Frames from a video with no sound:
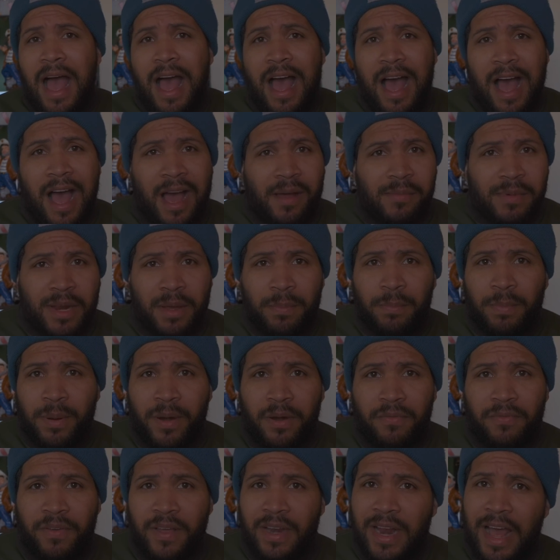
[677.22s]
I'm not
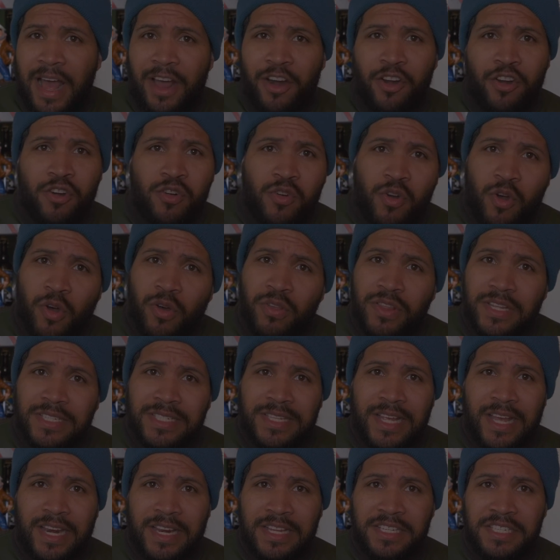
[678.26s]
perfect. I don't know all the
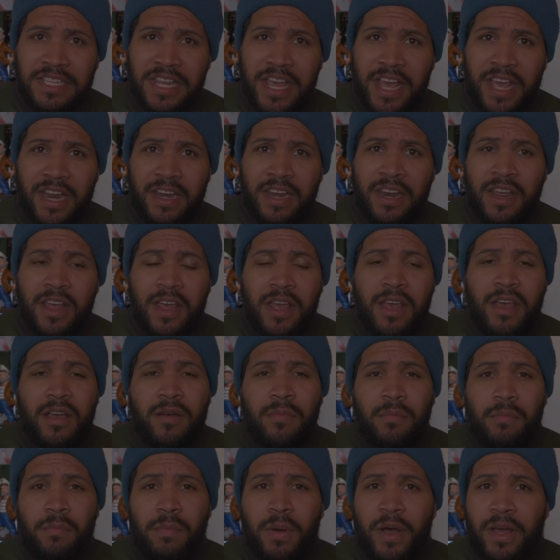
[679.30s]
settings yet,
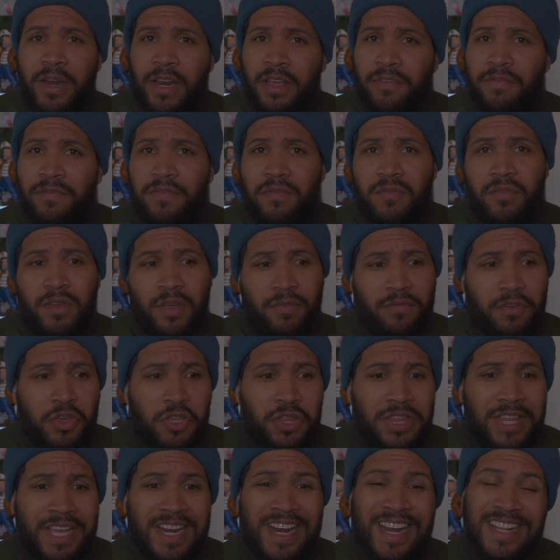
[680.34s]
but if
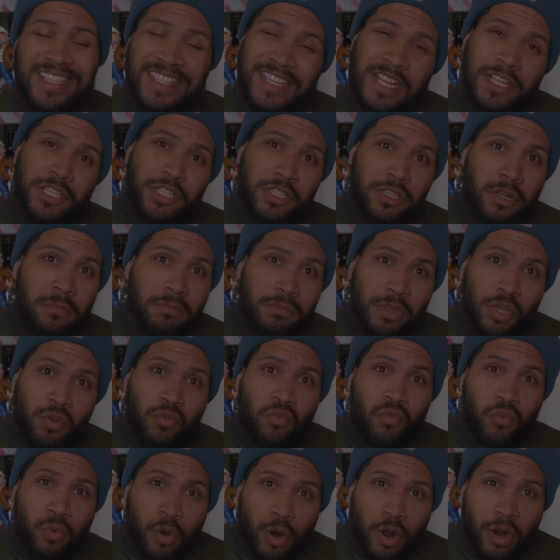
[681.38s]
you think I say
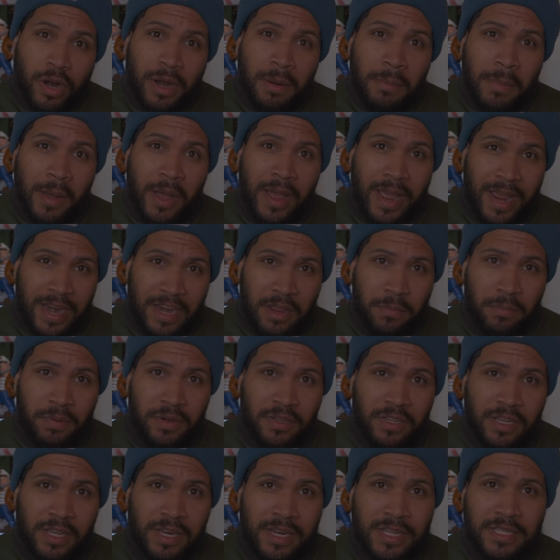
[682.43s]
something wrong about any
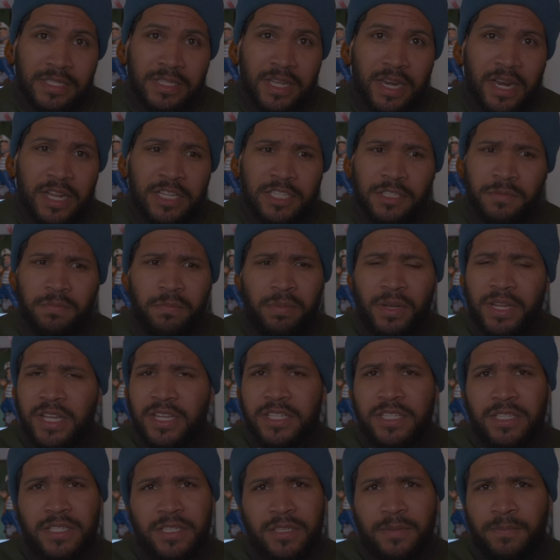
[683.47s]
particular settings,
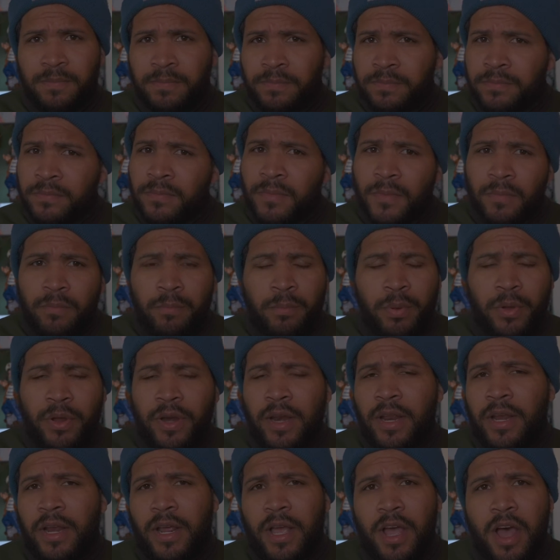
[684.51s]
please put
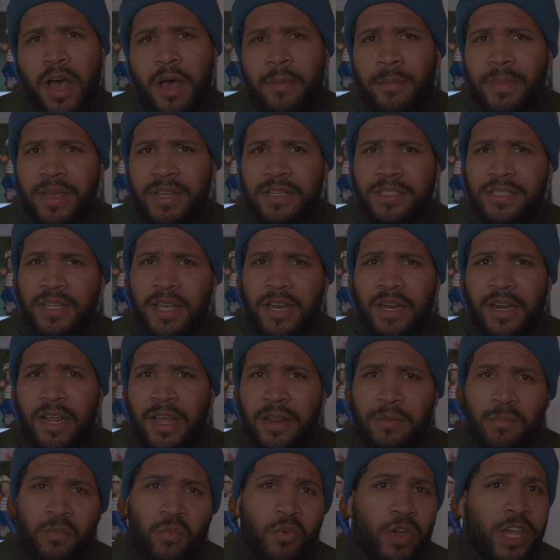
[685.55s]
it in the comments,
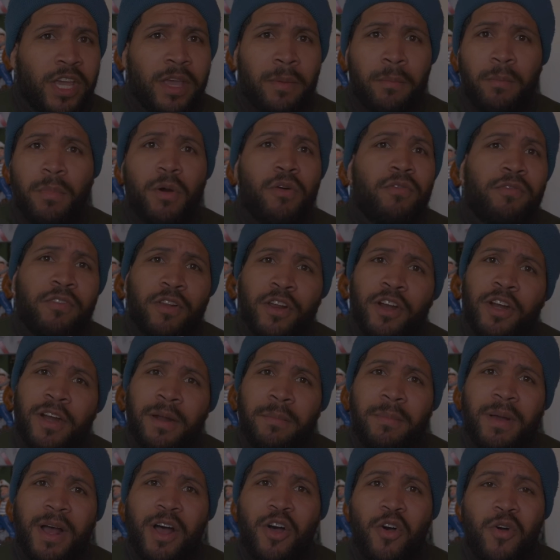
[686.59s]
and we can both learn
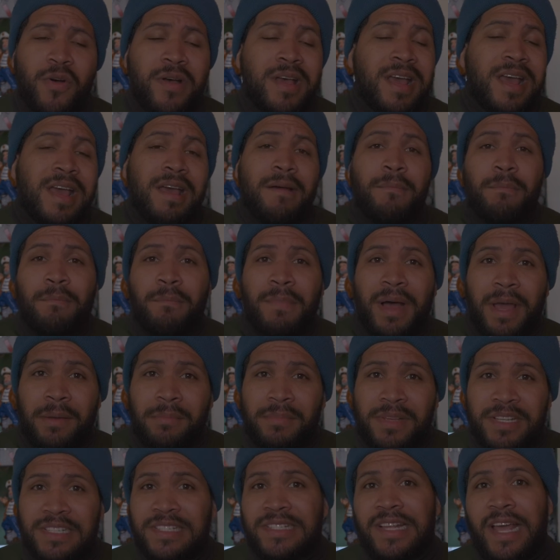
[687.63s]
about my
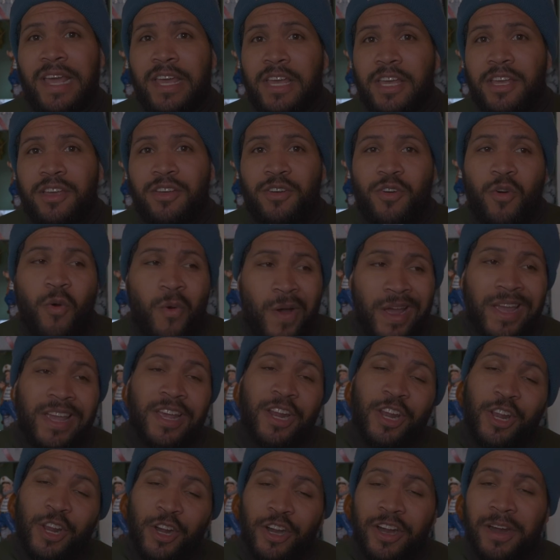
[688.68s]
mistake, or I
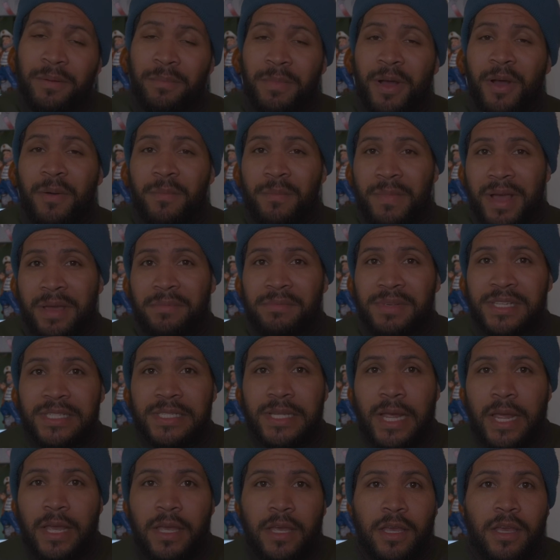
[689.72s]
can learn about my
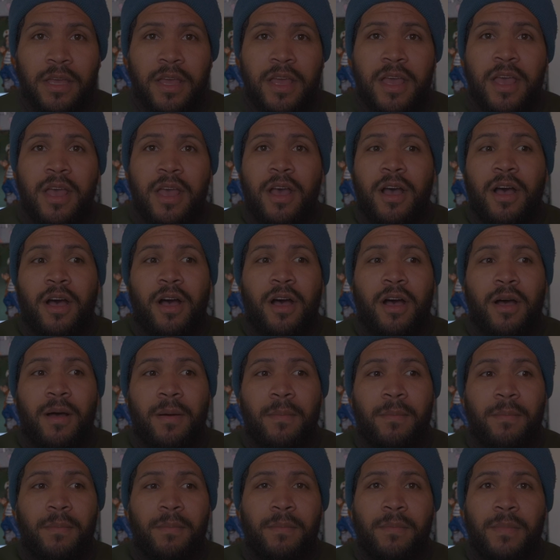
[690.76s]
mistake.
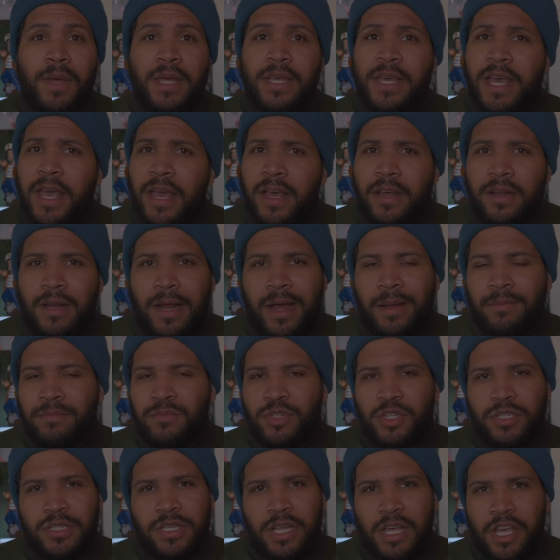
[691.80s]
Yeah, I'm
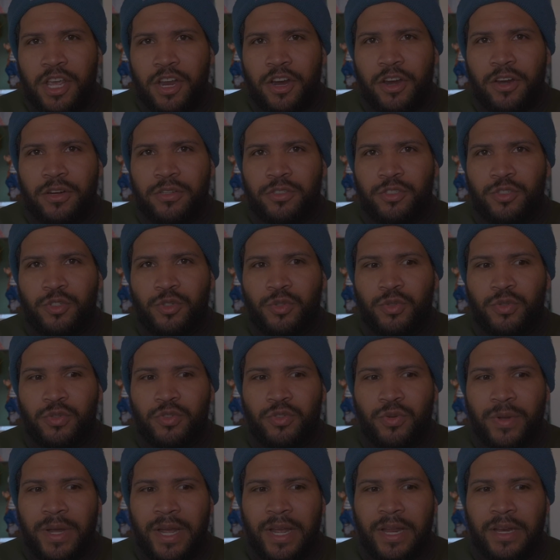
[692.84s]
just here to
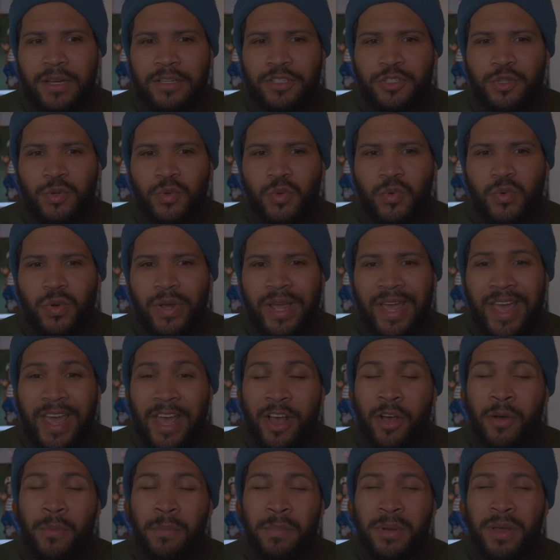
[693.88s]
try to
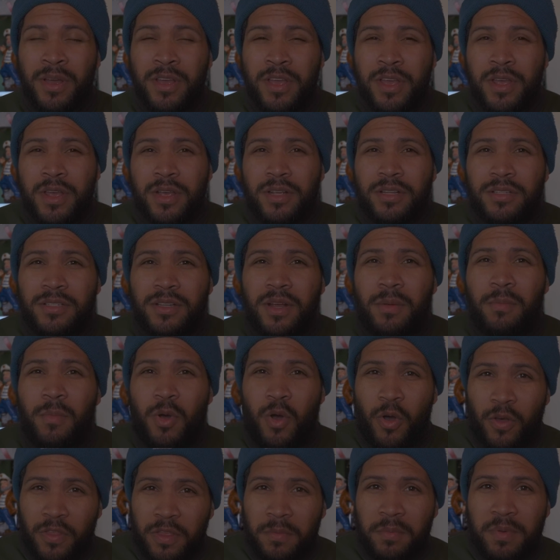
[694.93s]
help some
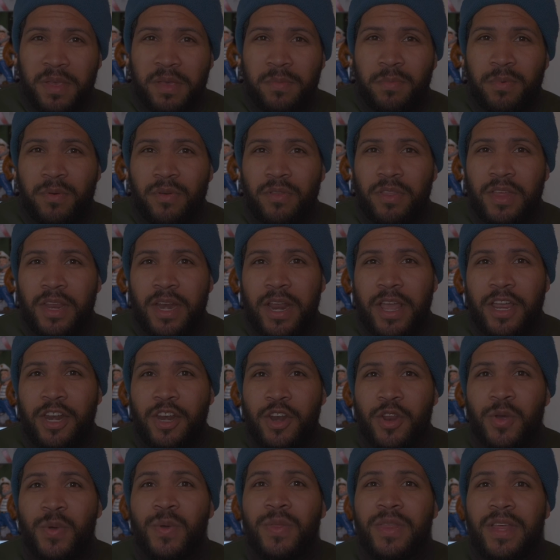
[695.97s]
other people that I
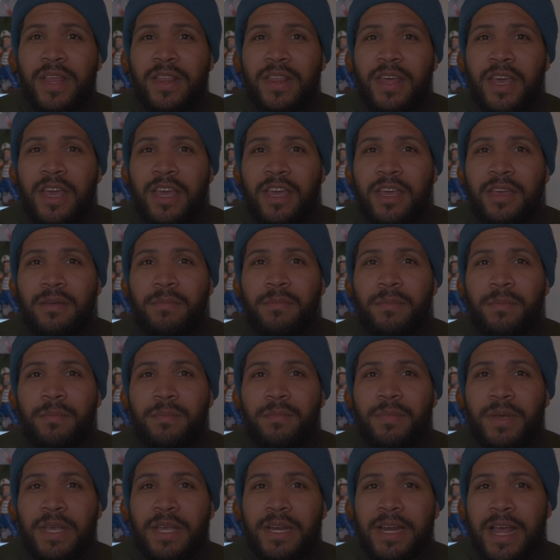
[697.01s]
know that they've
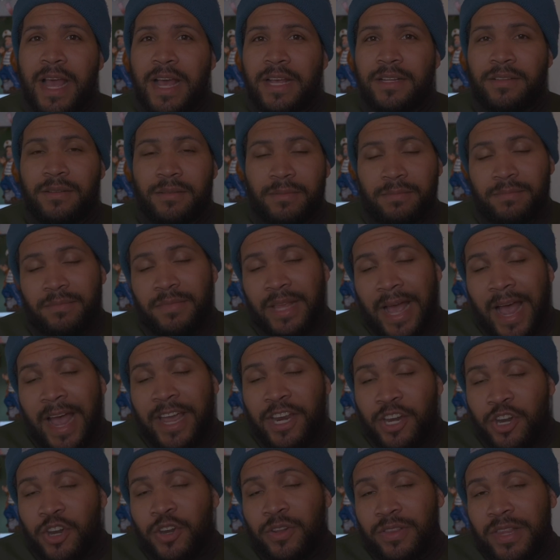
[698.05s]

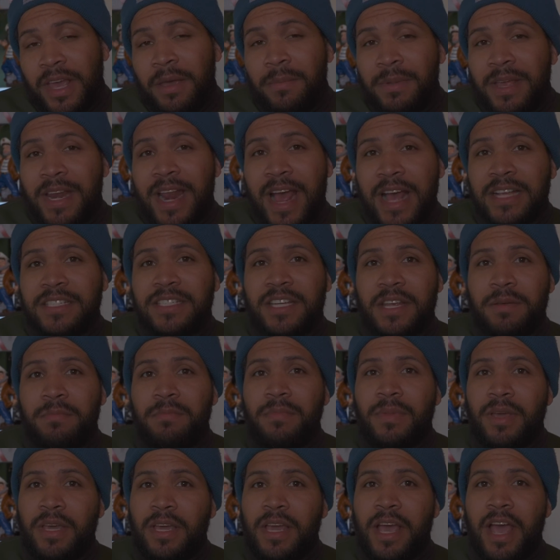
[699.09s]
been
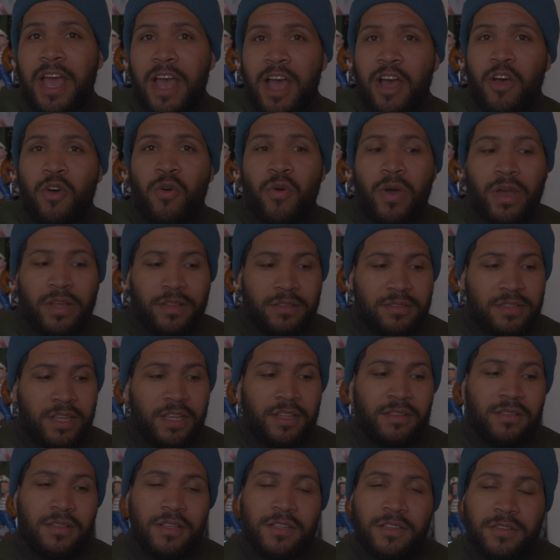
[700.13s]
asking me how I
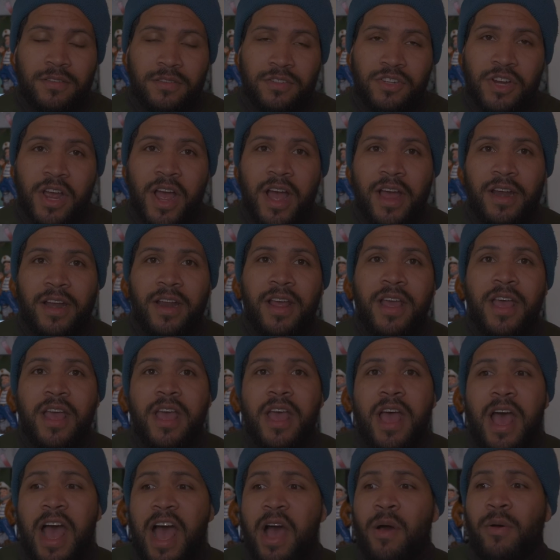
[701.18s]
take this shot,
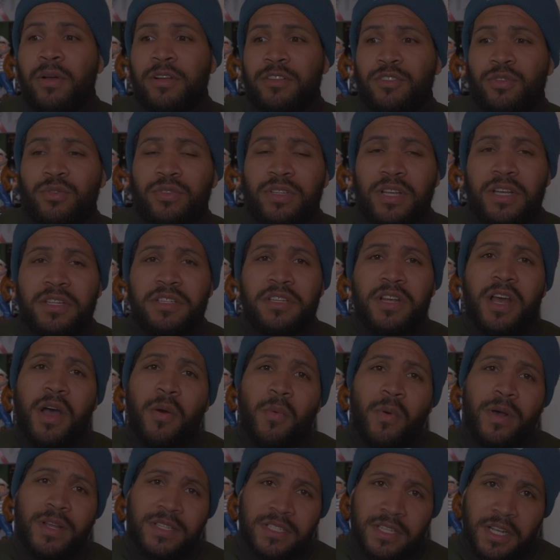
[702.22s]
how I took that
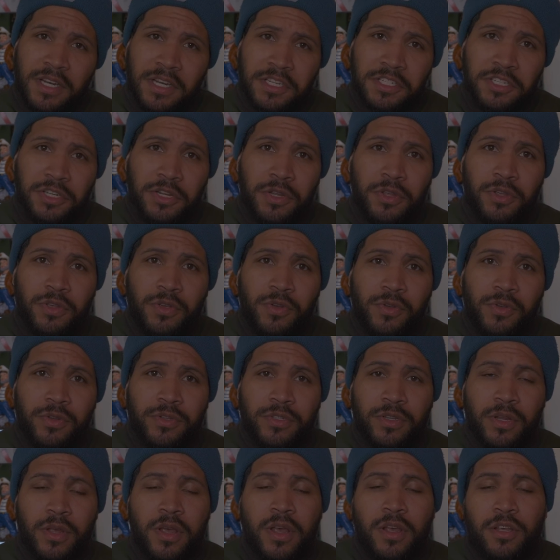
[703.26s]
shot, what settings you
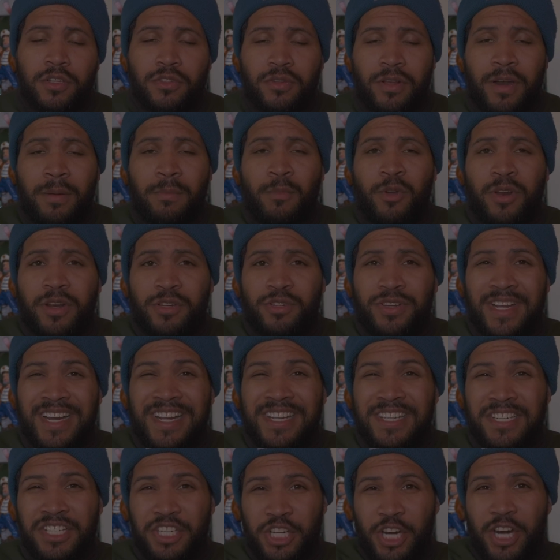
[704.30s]
use. So I'm gonna try to
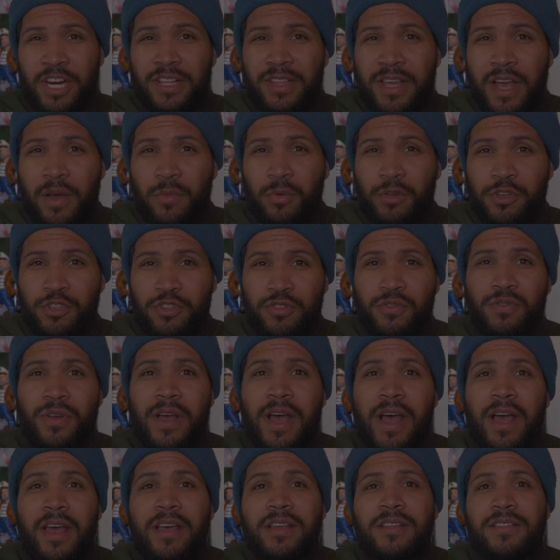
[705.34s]
share that with you
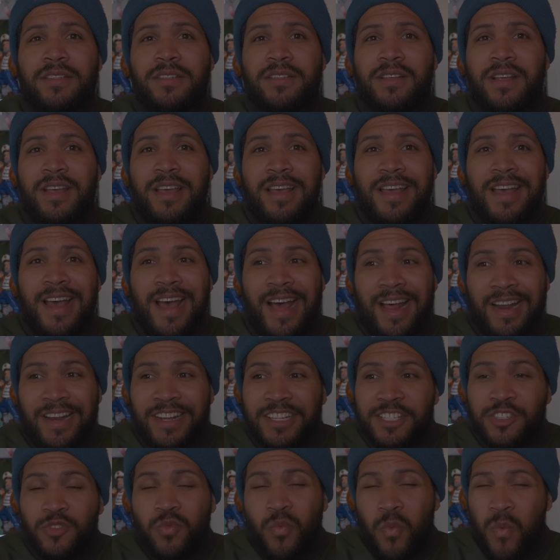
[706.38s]
guys at
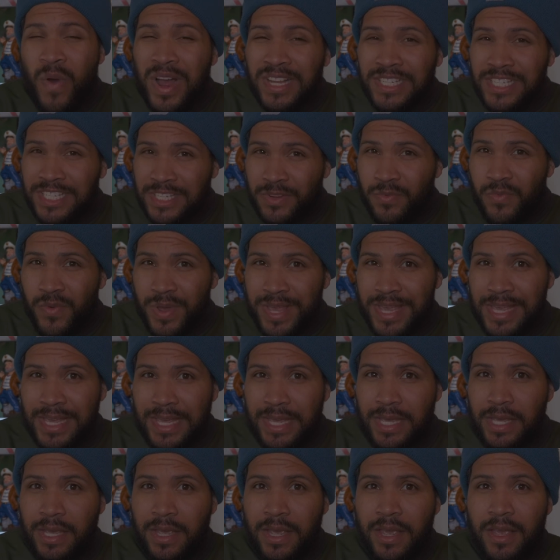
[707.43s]
least once a
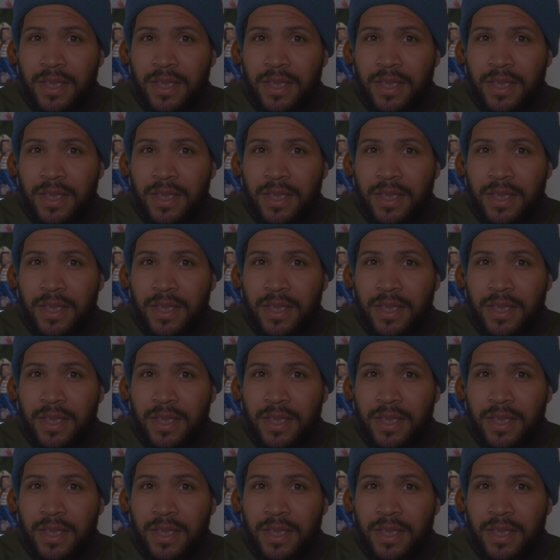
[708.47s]
week.